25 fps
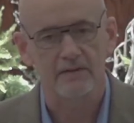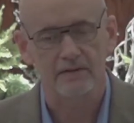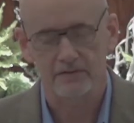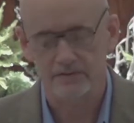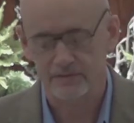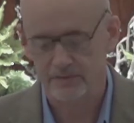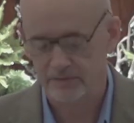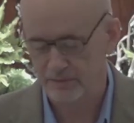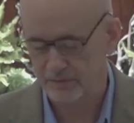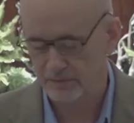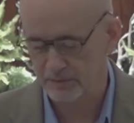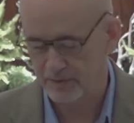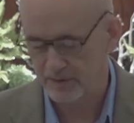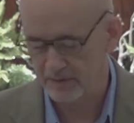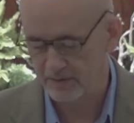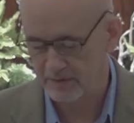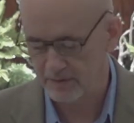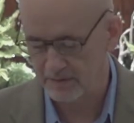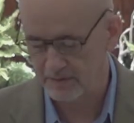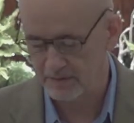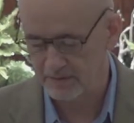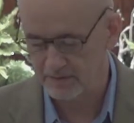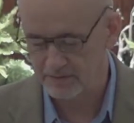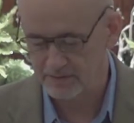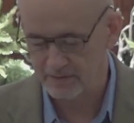1
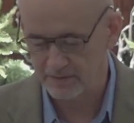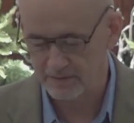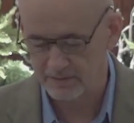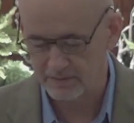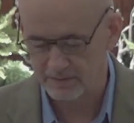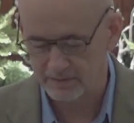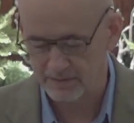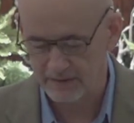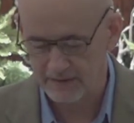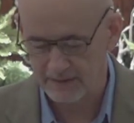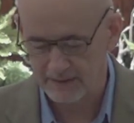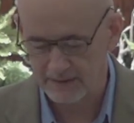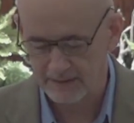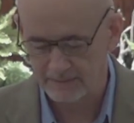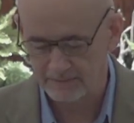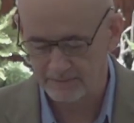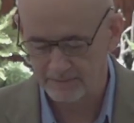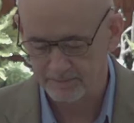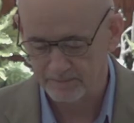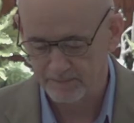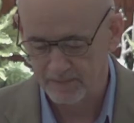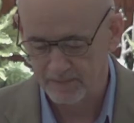Corinthians 13.